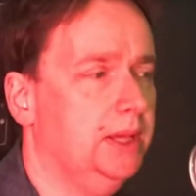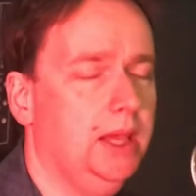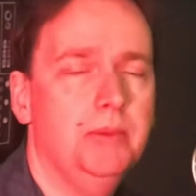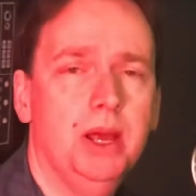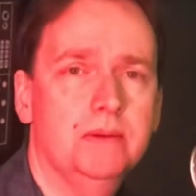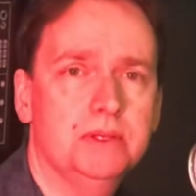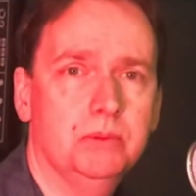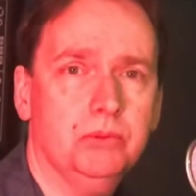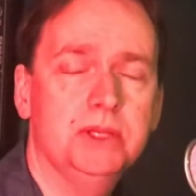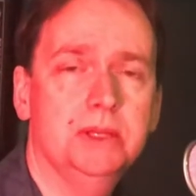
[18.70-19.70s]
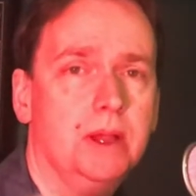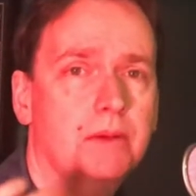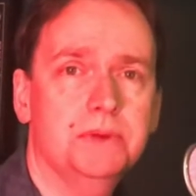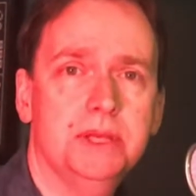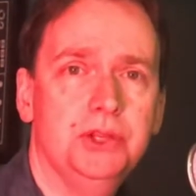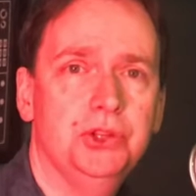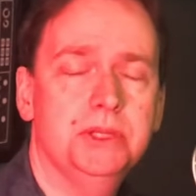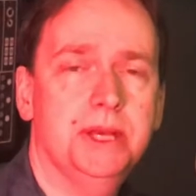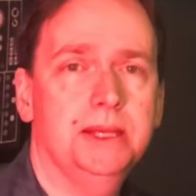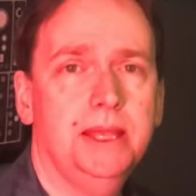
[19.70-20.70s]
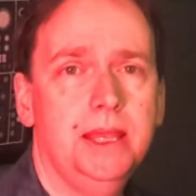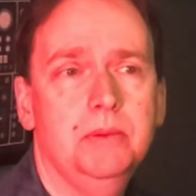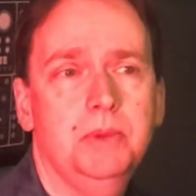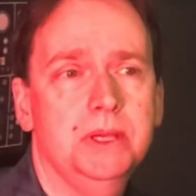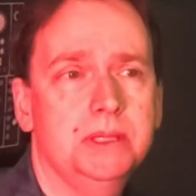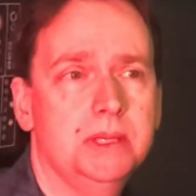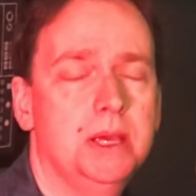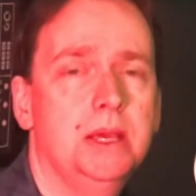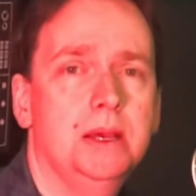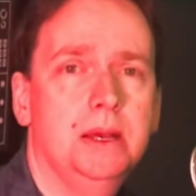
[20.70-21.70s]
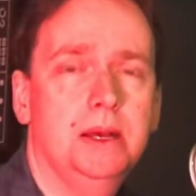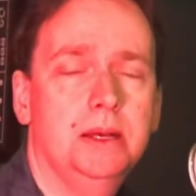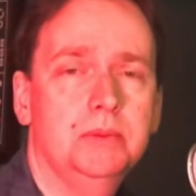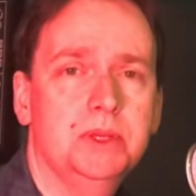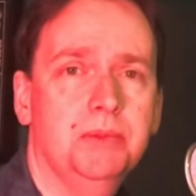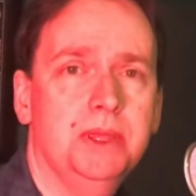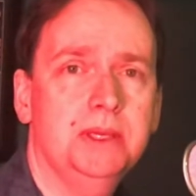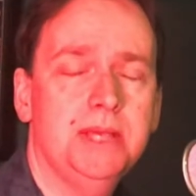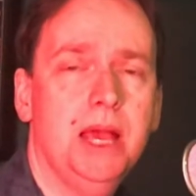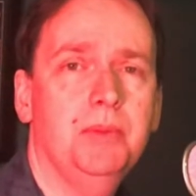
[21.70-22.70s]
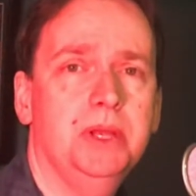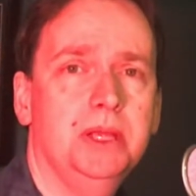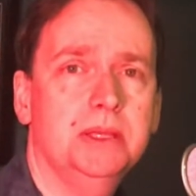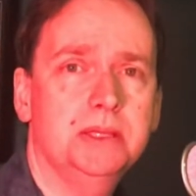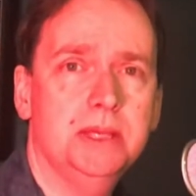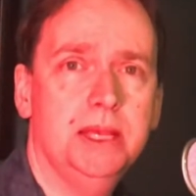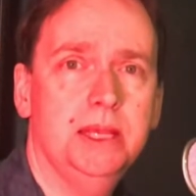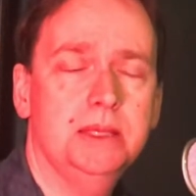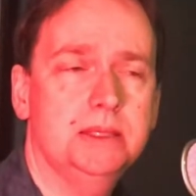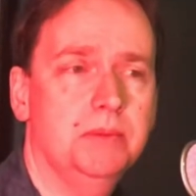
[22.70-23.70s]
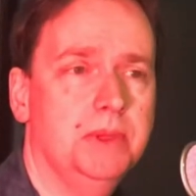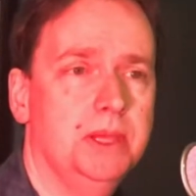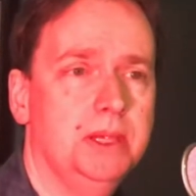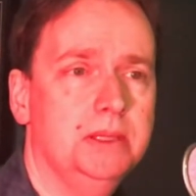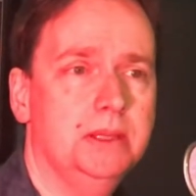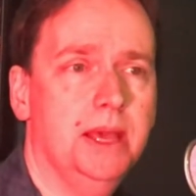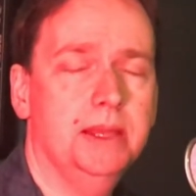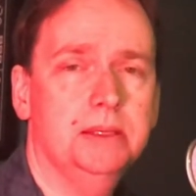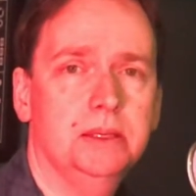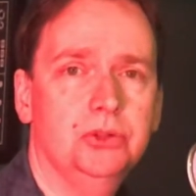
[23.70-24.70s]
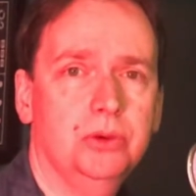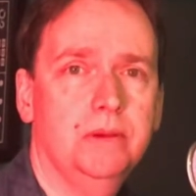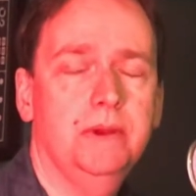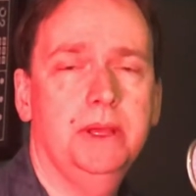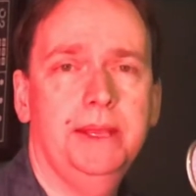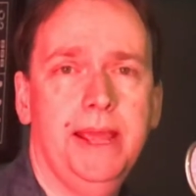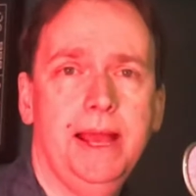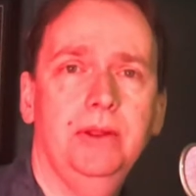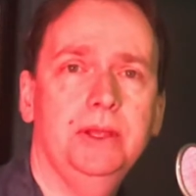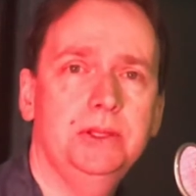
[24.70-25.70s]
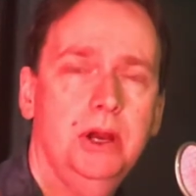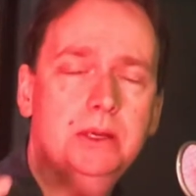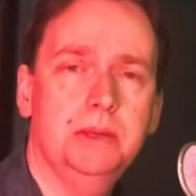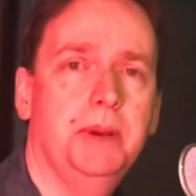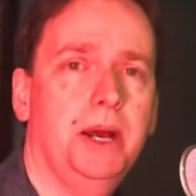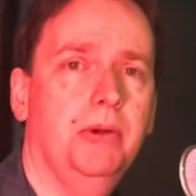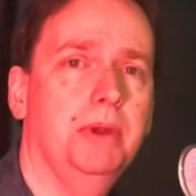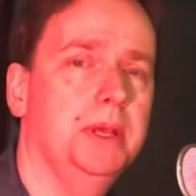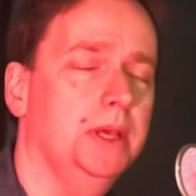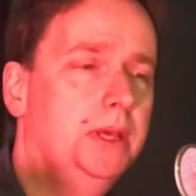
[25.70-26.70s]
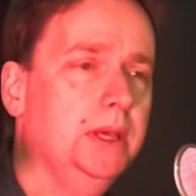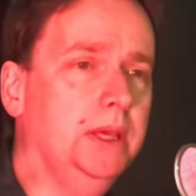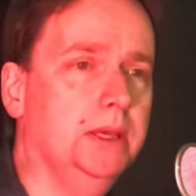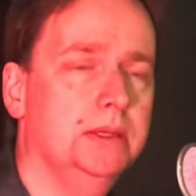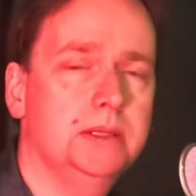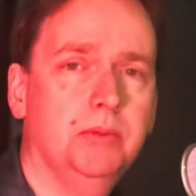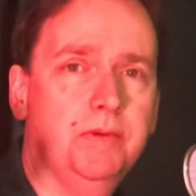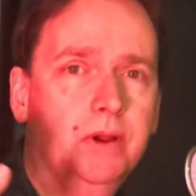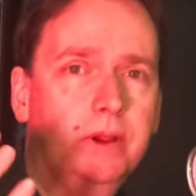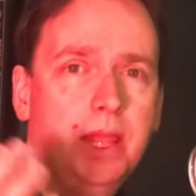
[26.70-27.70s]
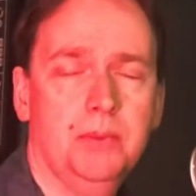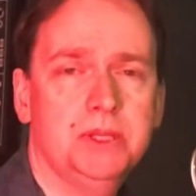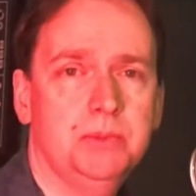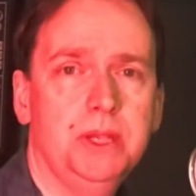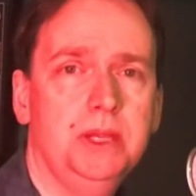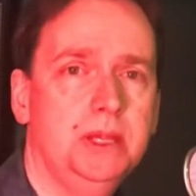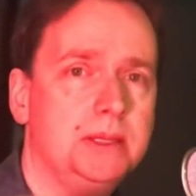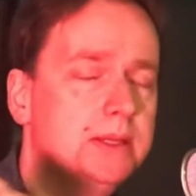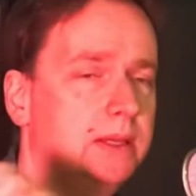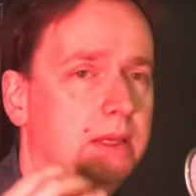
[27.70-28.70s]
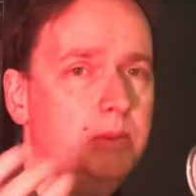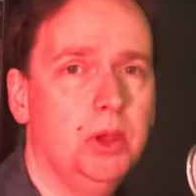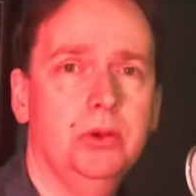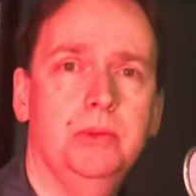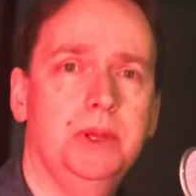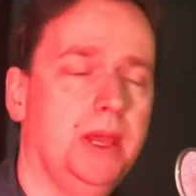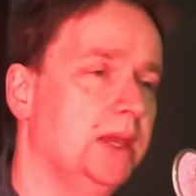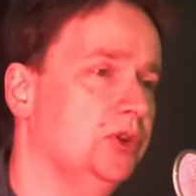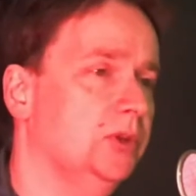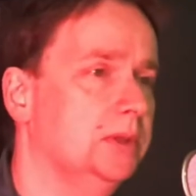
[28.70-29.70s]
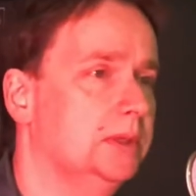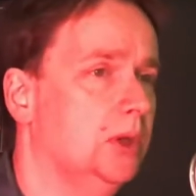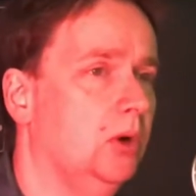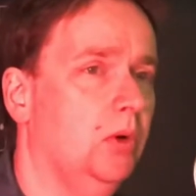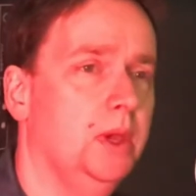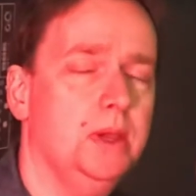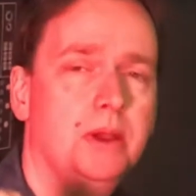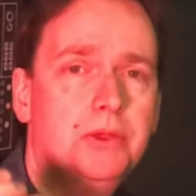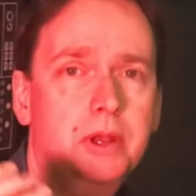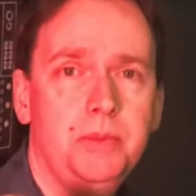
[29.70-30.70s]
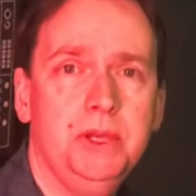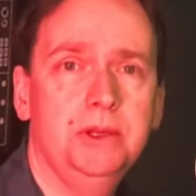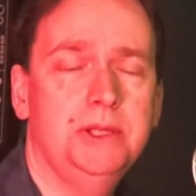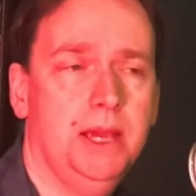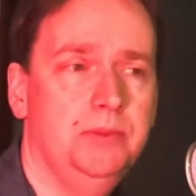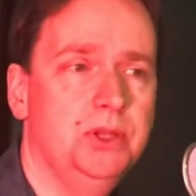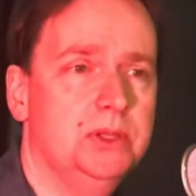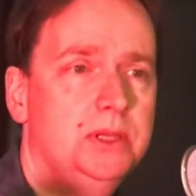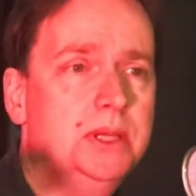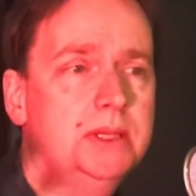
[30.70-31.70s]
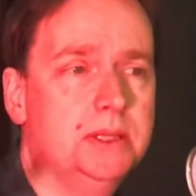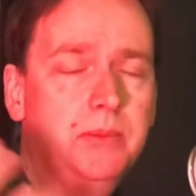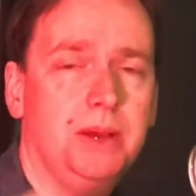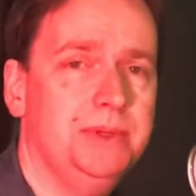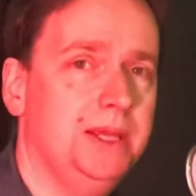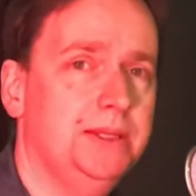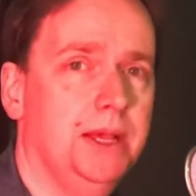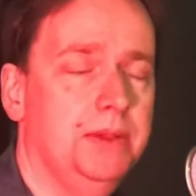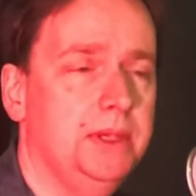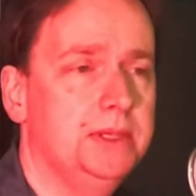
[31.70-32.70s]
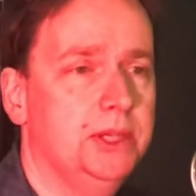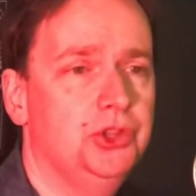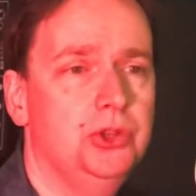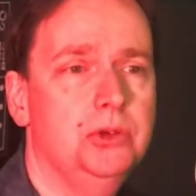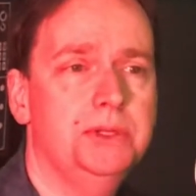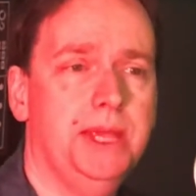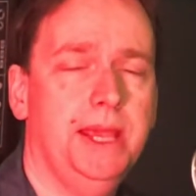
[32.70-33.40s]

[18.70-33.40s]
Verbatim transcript: that came out of some recent conversations on campus, um, some things happening in Senate, some things that uh, Treva and Allie talked about in some of our campus meetings and email communications. So I thought it'd be a good time just to get some updates on these issues.